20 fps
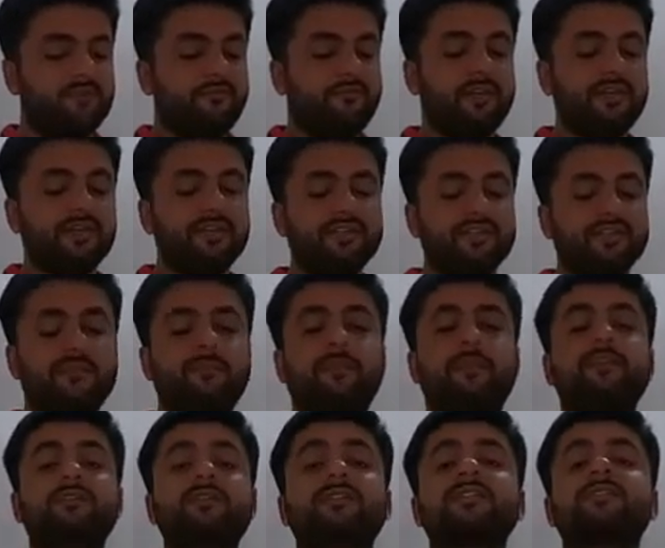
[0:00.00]
Furniture
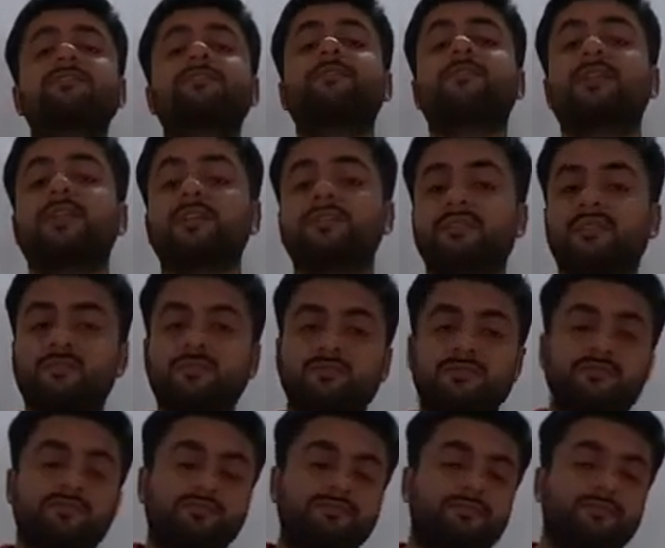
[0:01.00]
purchased for
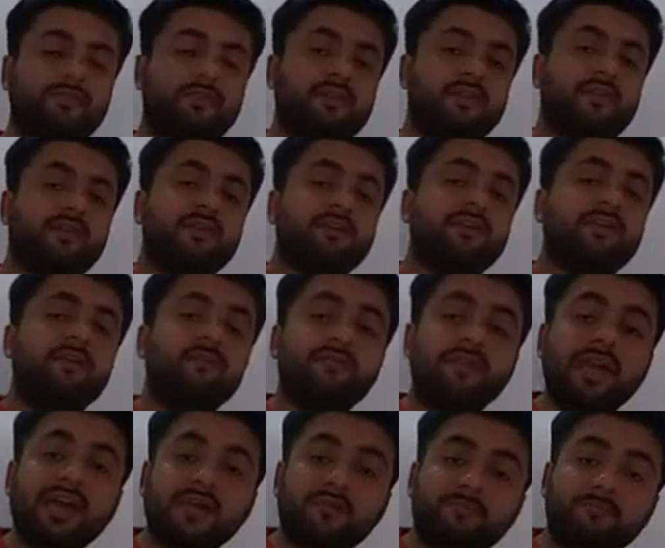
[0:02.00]
10,000. Now
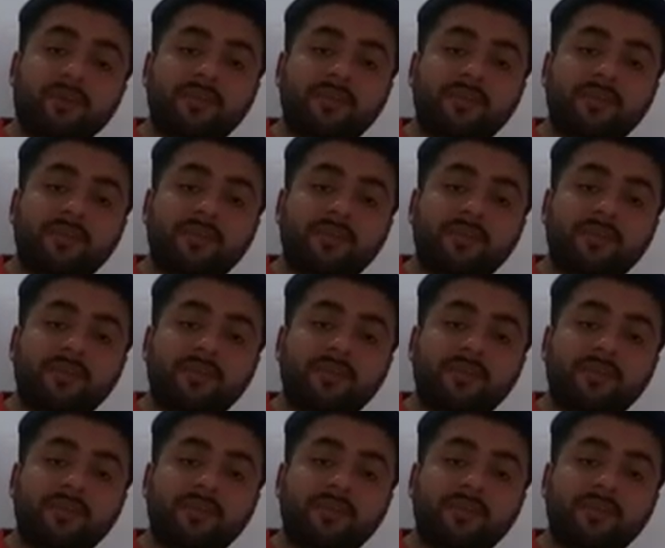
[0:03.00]
we are